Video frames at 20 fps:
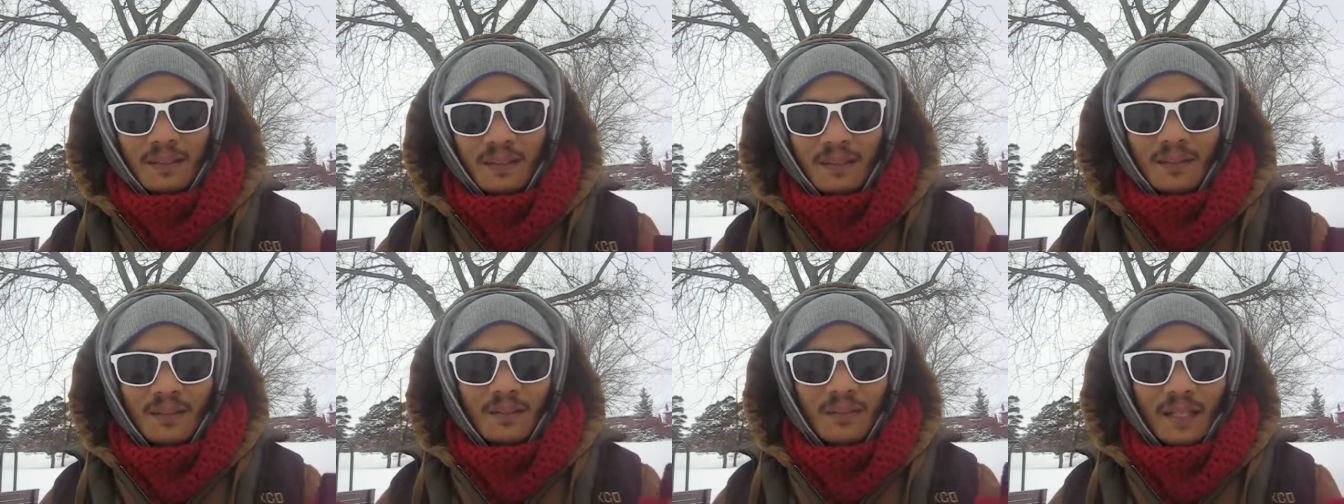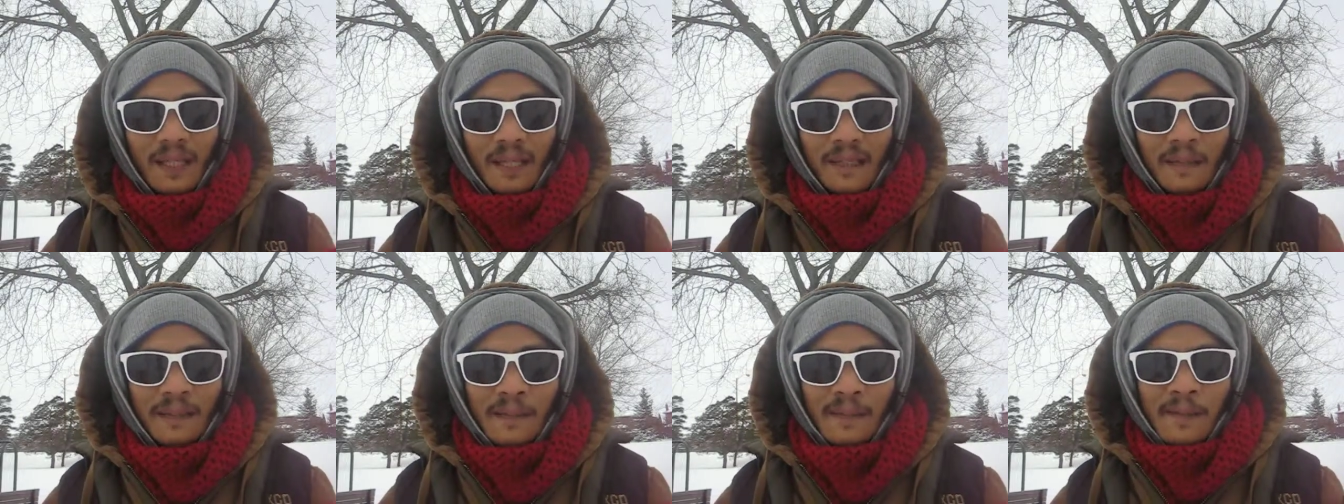It's
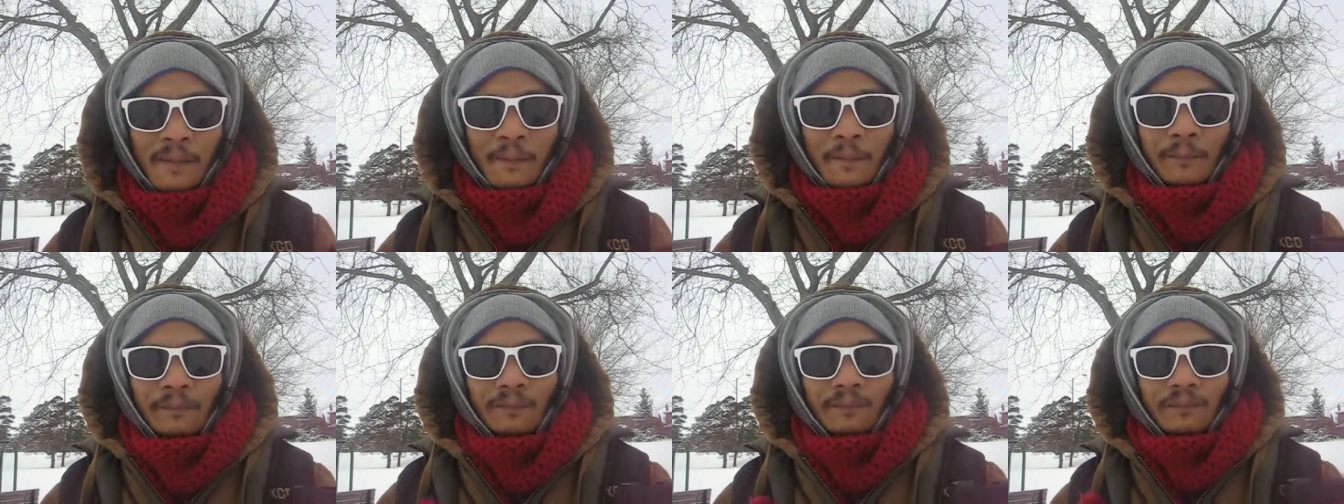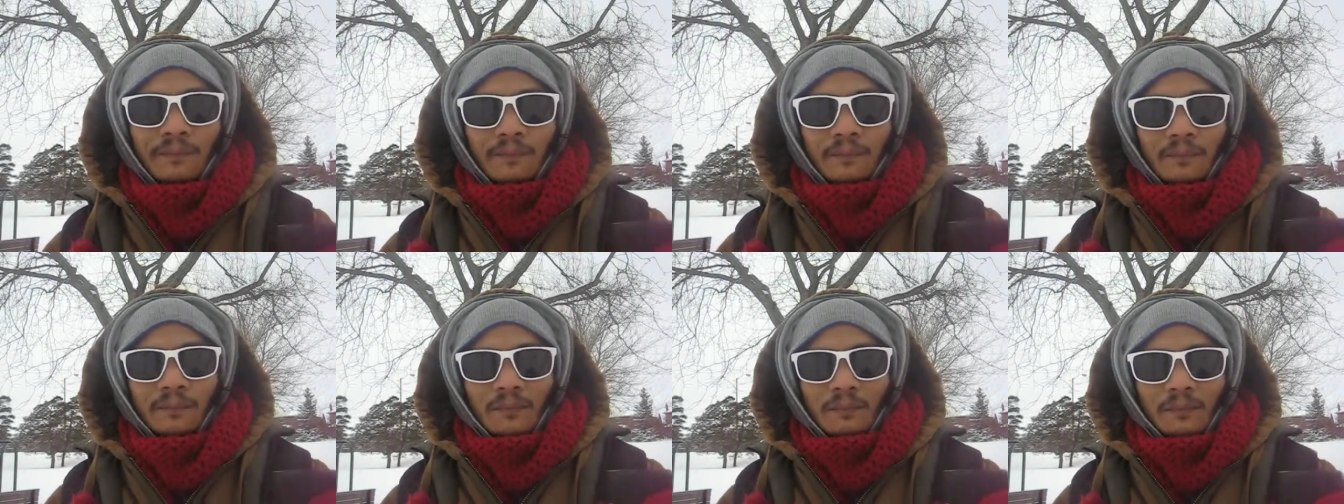okay,
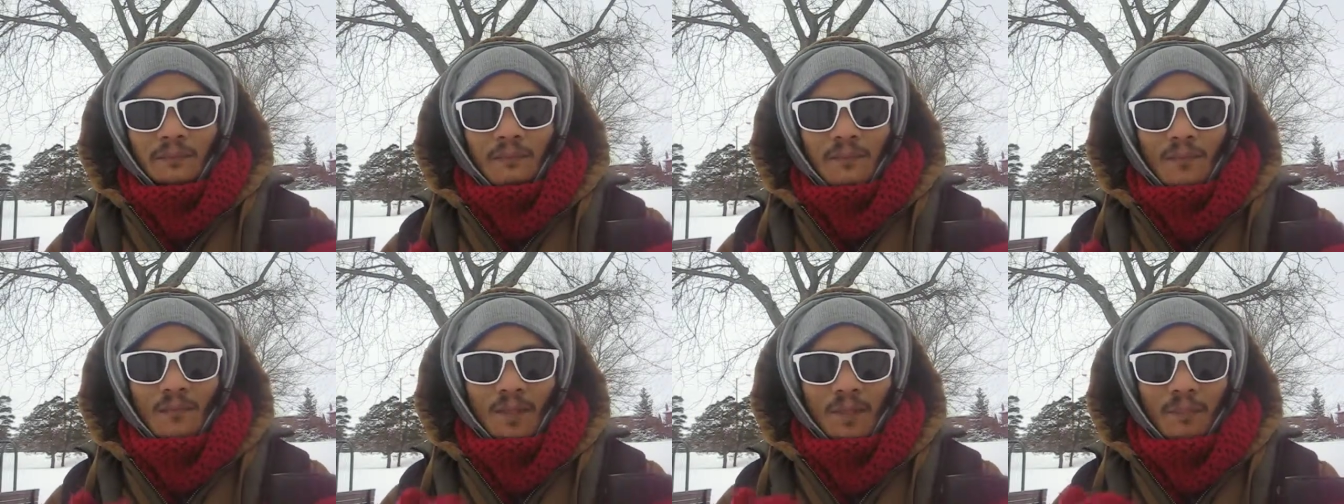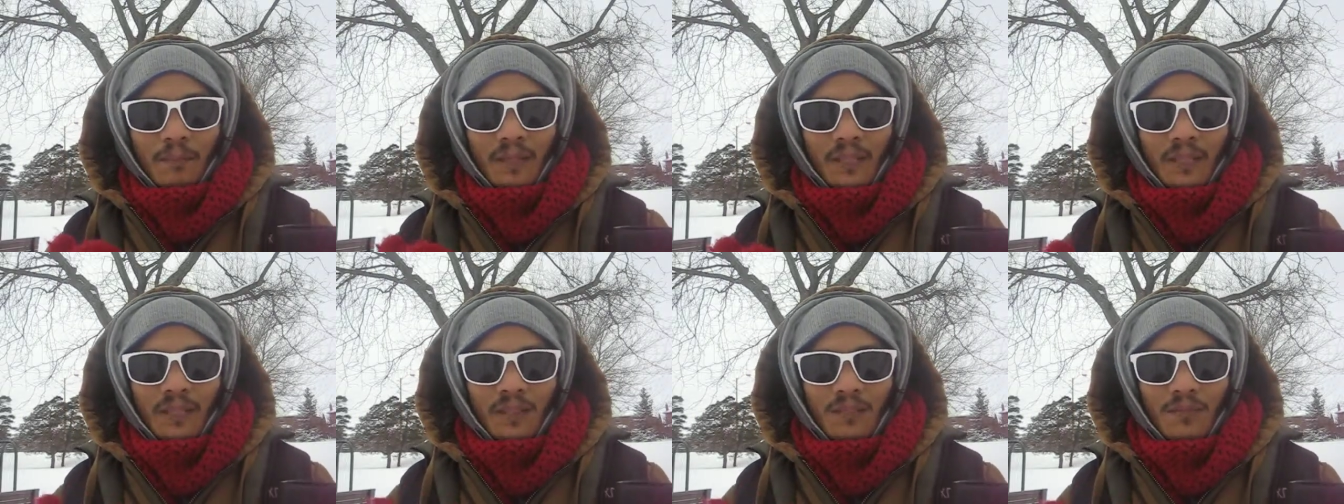
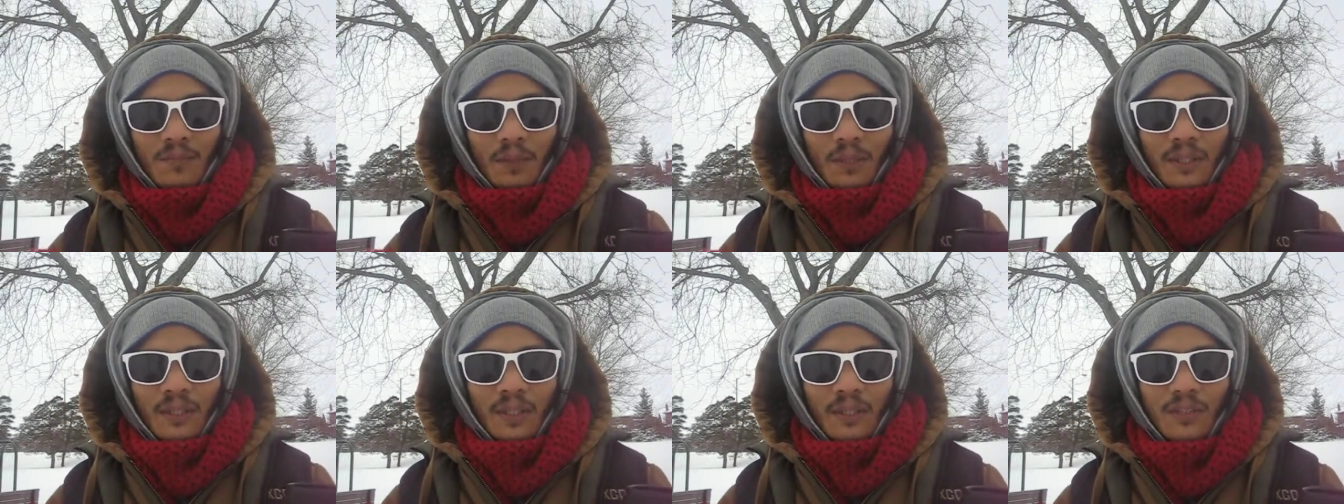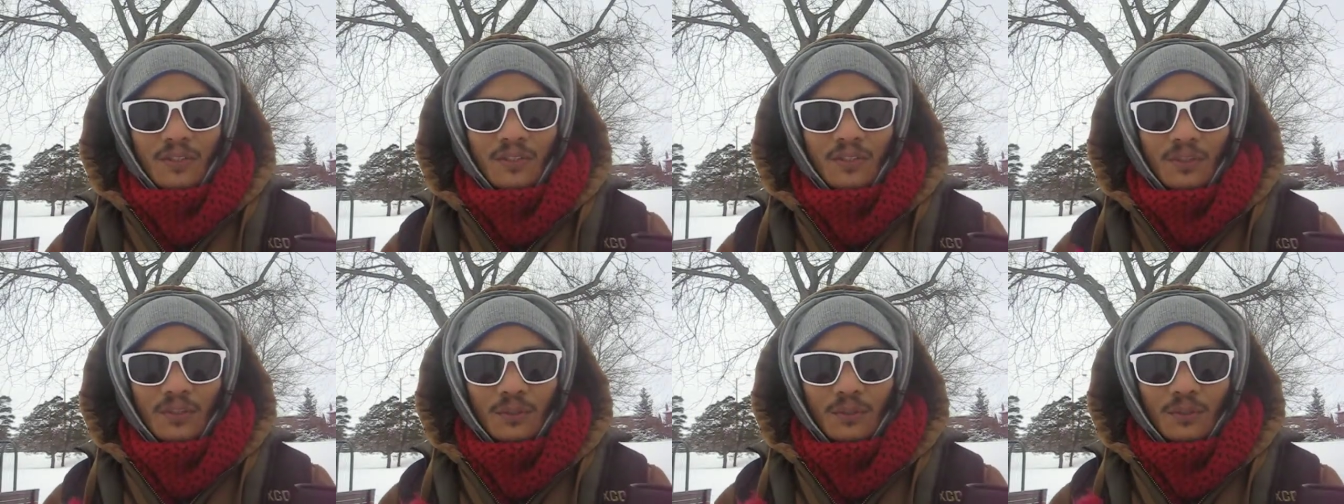because we're here
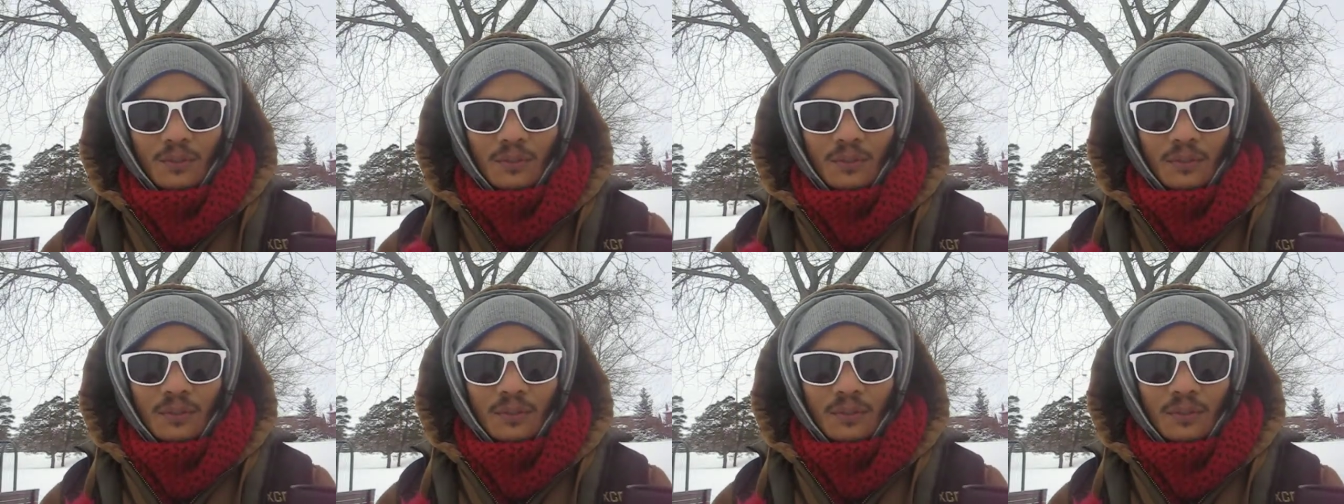to